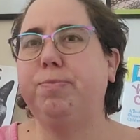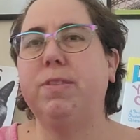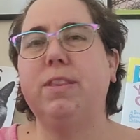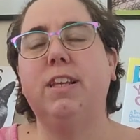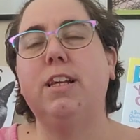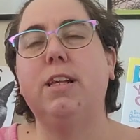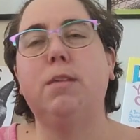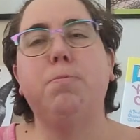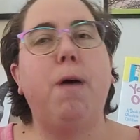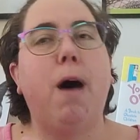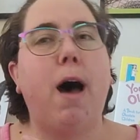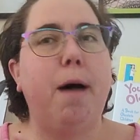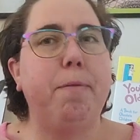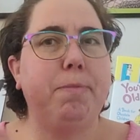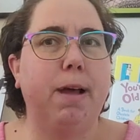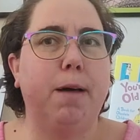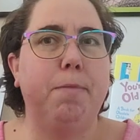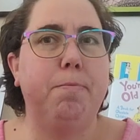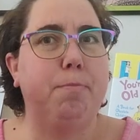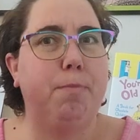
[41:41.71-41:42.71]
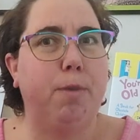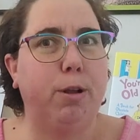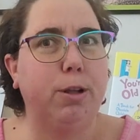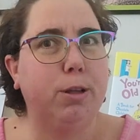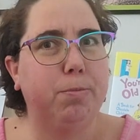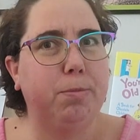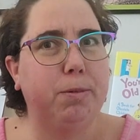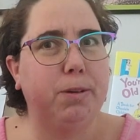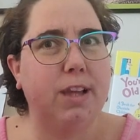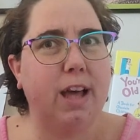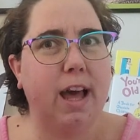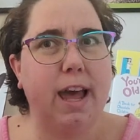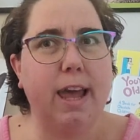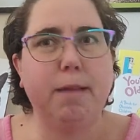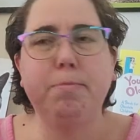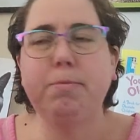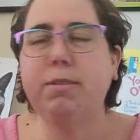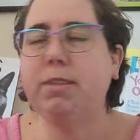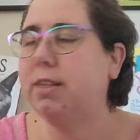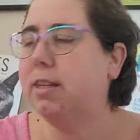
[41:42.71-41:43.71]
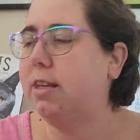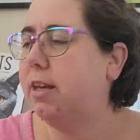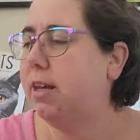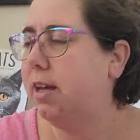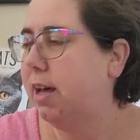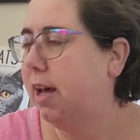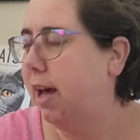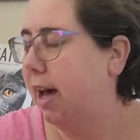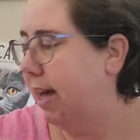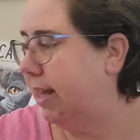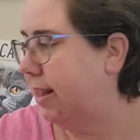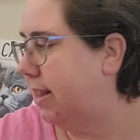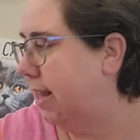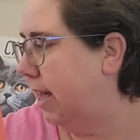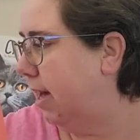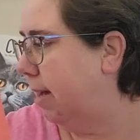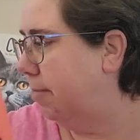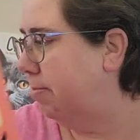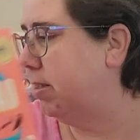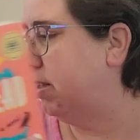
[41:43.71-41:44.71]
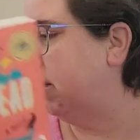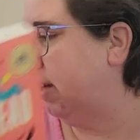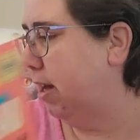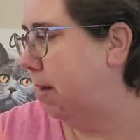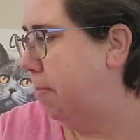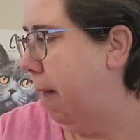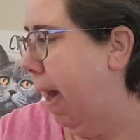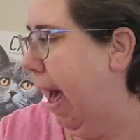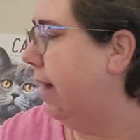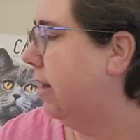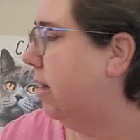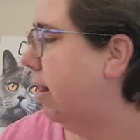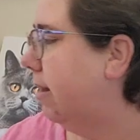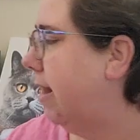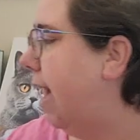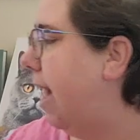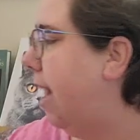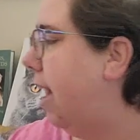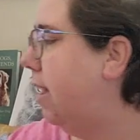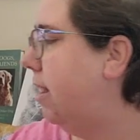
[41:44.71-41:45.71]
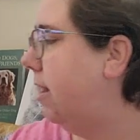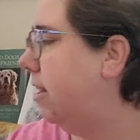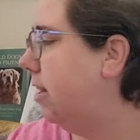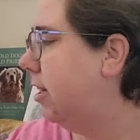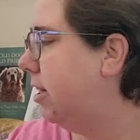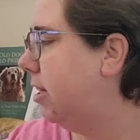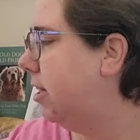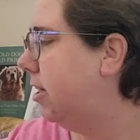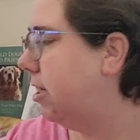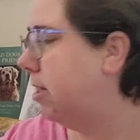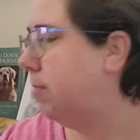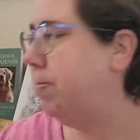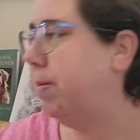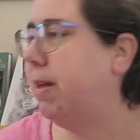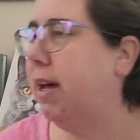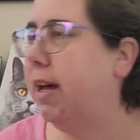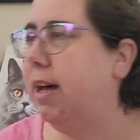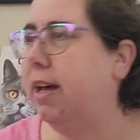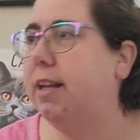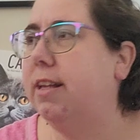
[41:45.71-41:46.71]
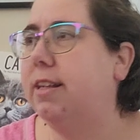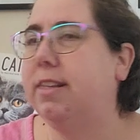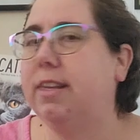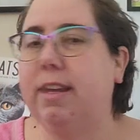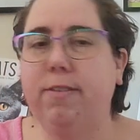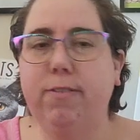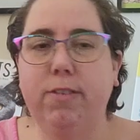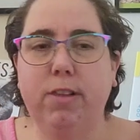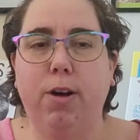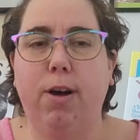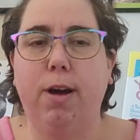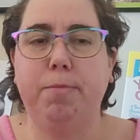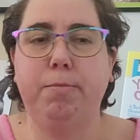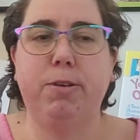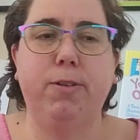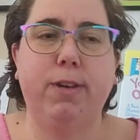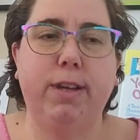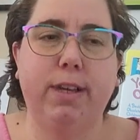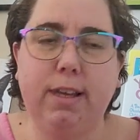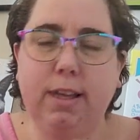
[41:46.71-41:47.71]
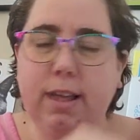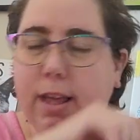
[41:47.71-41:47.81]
this popped up multiple times. I think I'm still going to pass on that just because even though I'm doing,